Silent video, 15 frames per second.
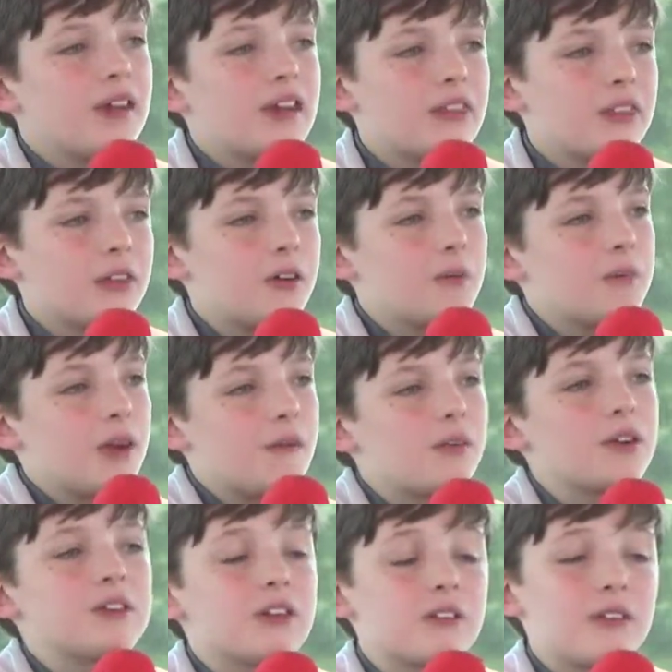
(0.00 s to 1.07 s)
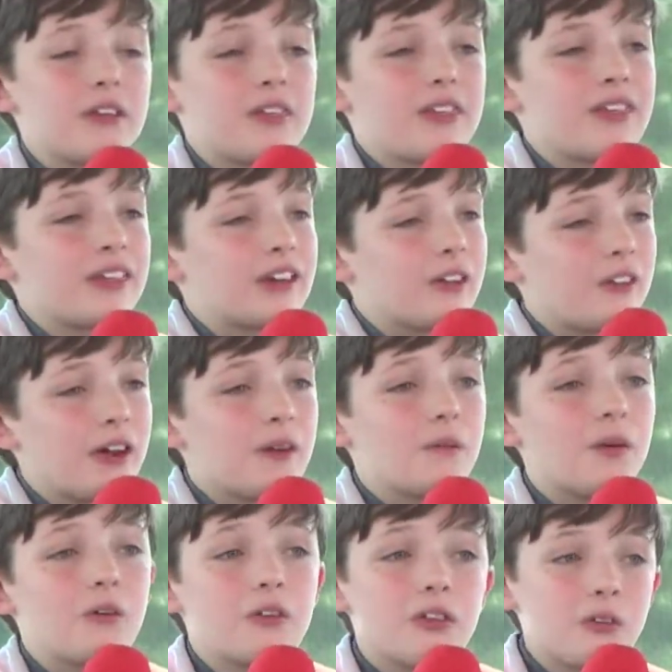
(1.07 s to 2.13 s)
And so to be able to do this is
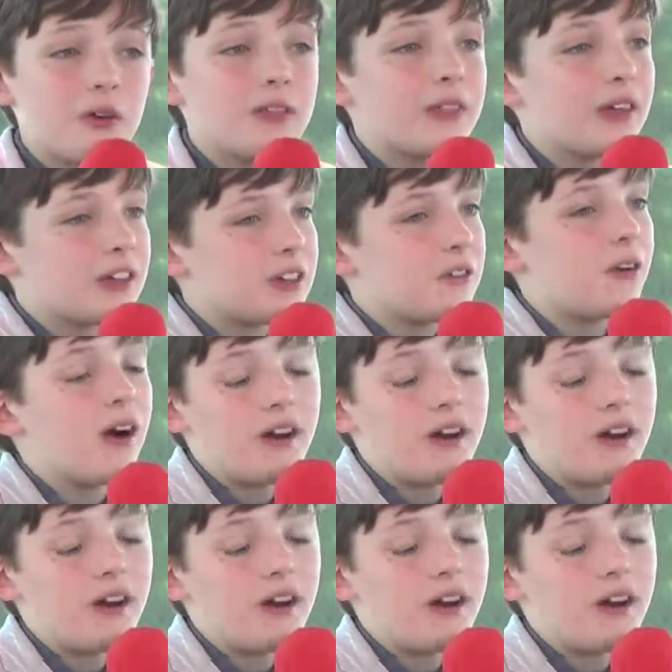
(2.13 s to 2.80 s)
incredible. So I thank you